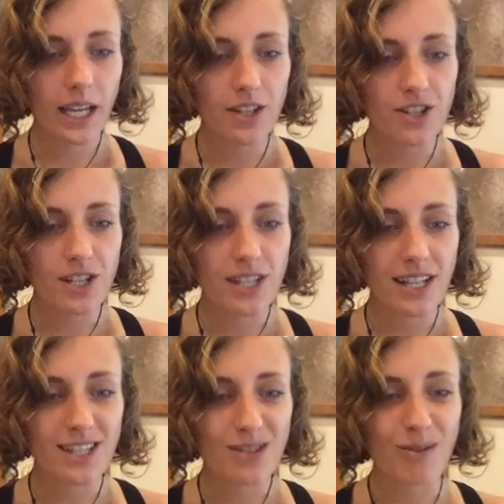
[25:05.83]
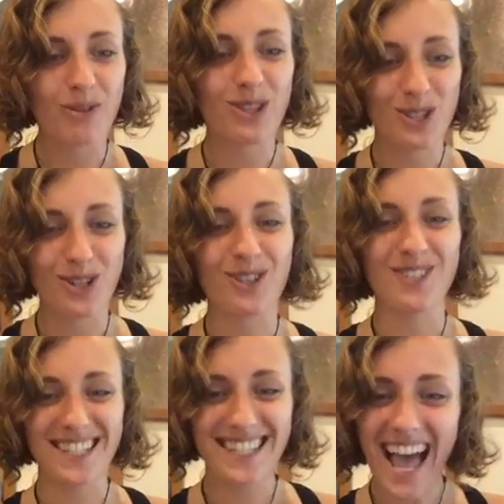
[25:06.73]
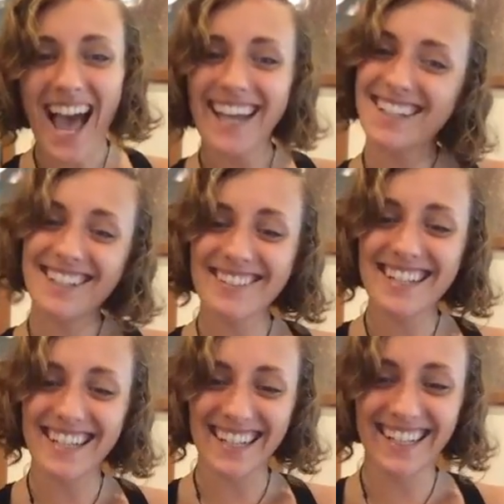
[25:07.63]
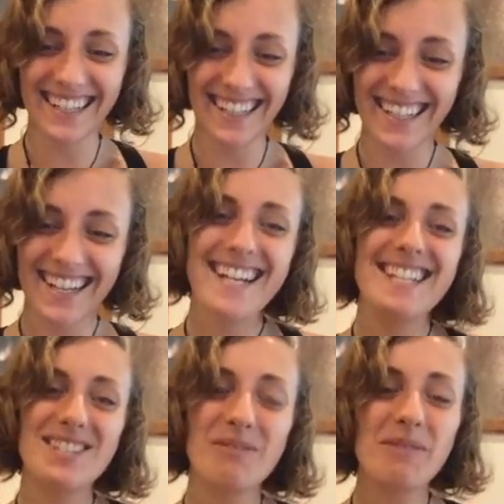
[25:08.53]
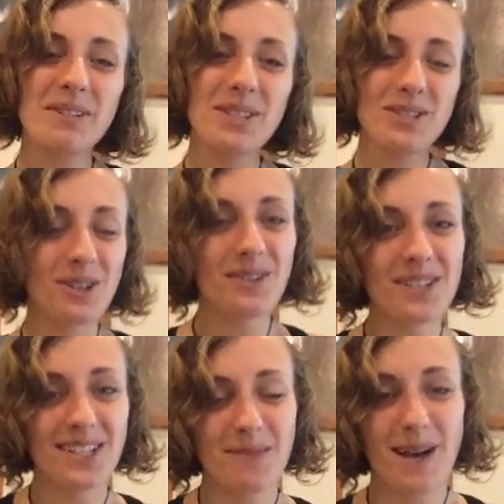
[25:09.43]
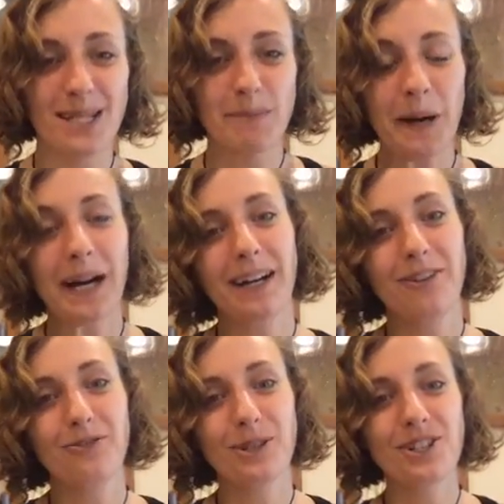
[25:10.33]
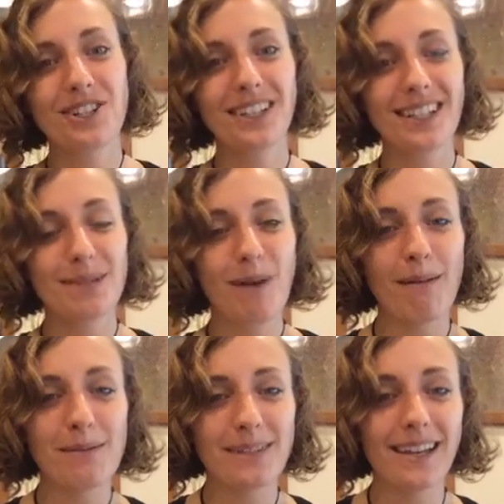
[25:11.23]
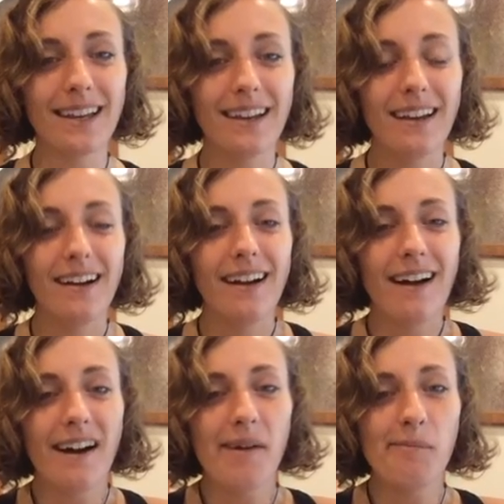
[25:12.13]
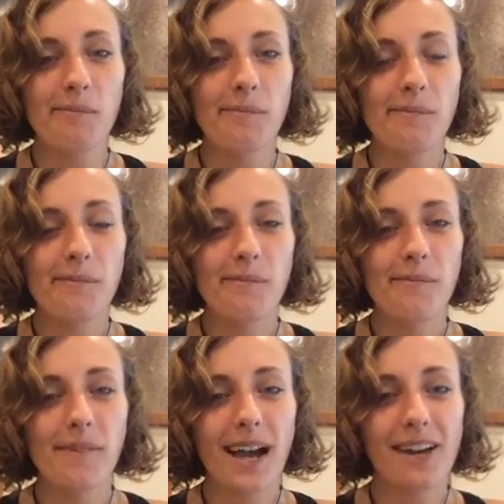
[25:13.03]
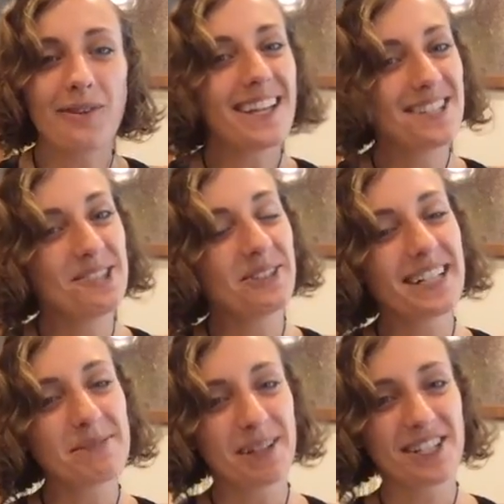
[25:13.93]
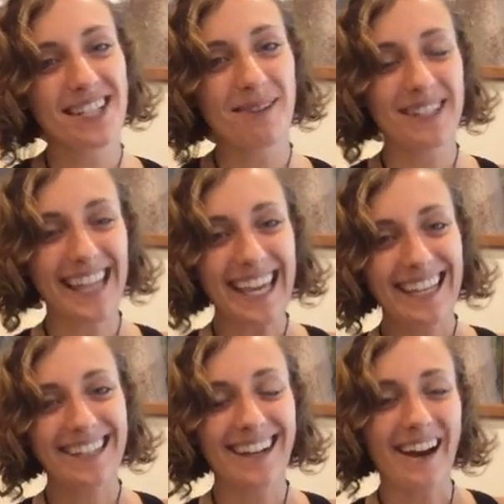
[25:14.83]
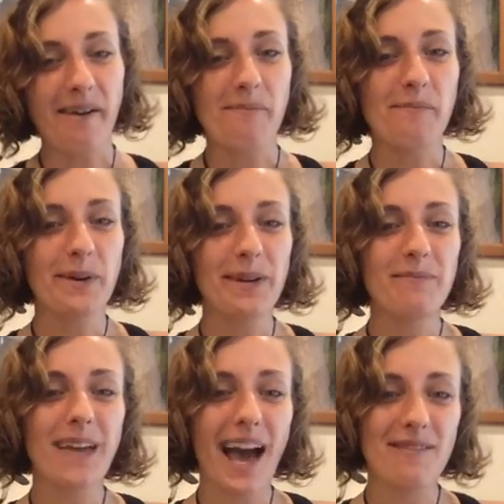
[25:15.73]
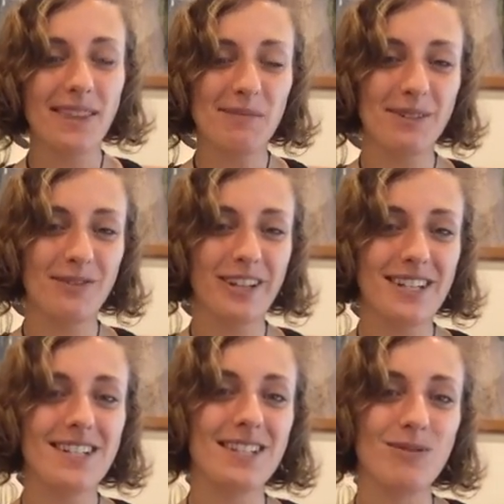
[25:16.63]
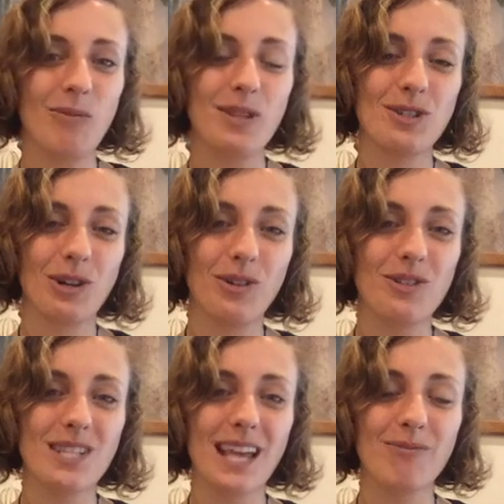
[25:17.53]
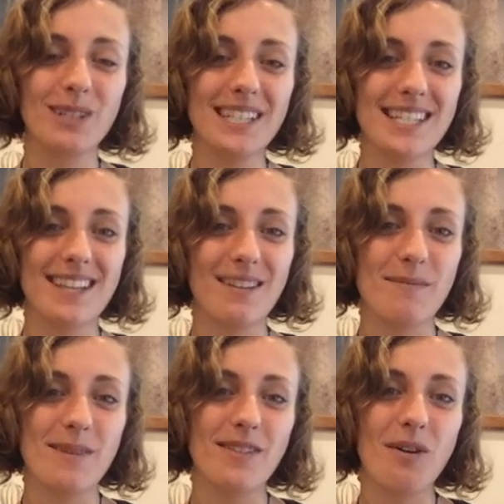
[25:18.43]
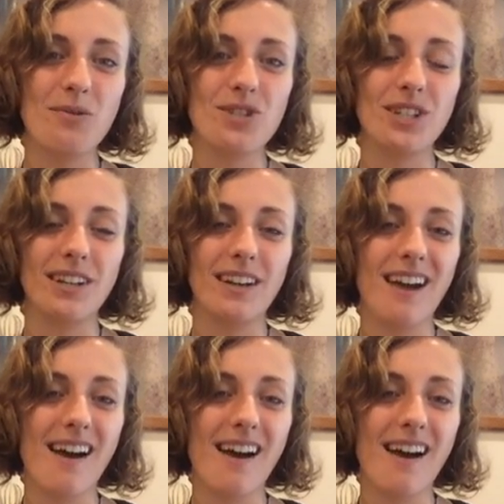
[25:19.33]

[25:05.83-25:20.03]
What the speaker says: And she says, swim with the turtles. I agree. Swimming with the turtles is the best part. Unfortunately, it's probably, I don't get to do it as much as I would like. But having the privilege to swim with turtles and really see them in the ocean